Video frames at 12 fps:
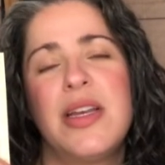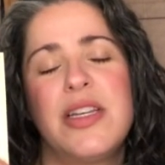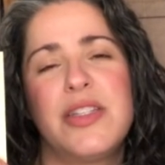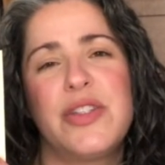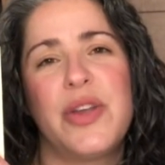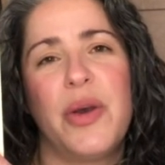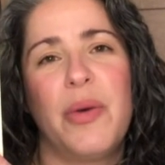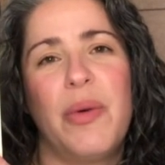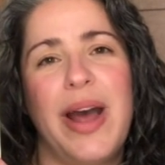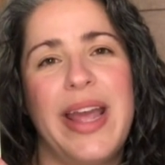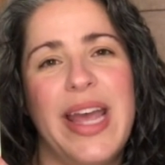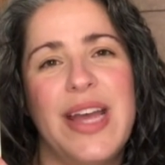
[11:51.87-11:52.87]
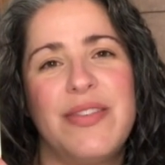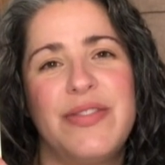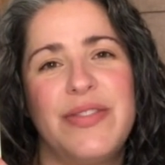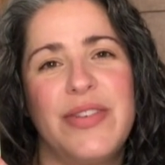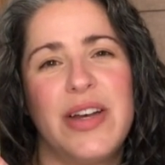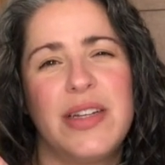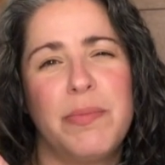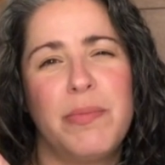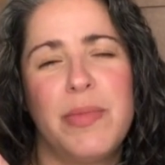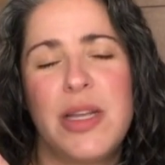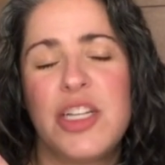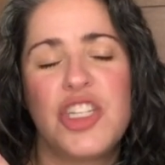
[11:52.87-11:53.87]
So I have a
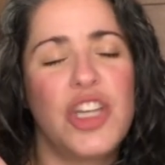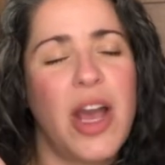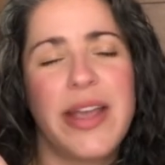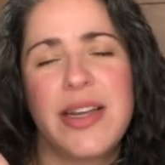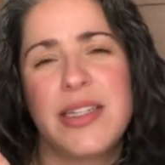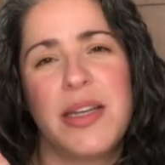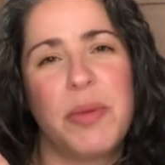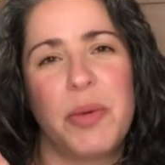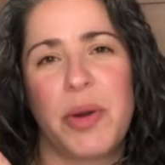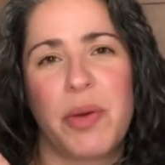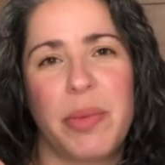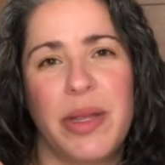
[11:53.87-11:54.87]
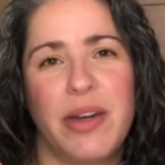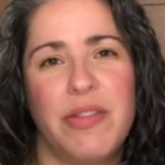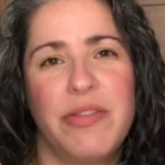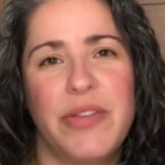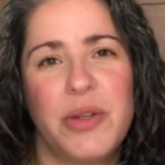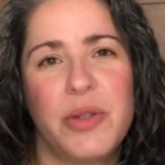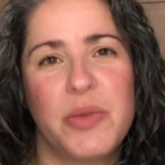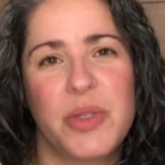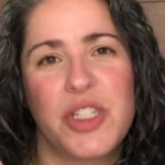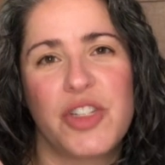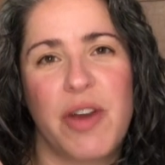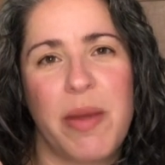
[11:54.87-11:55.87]
giant Tupperware bin filled with
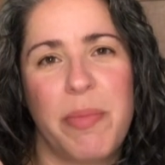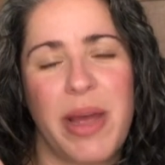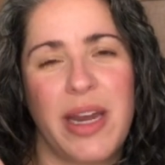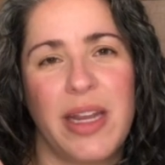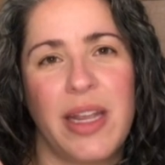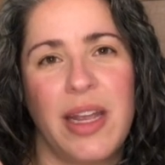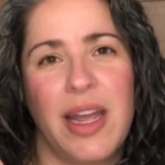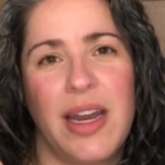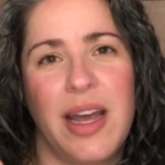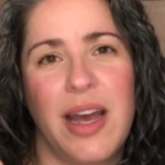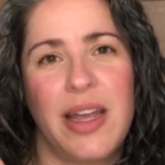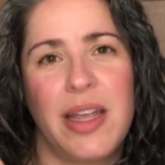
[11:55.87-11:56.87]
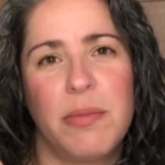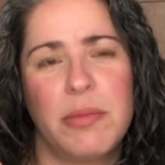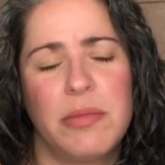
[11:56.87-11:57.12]
scrap batting, and I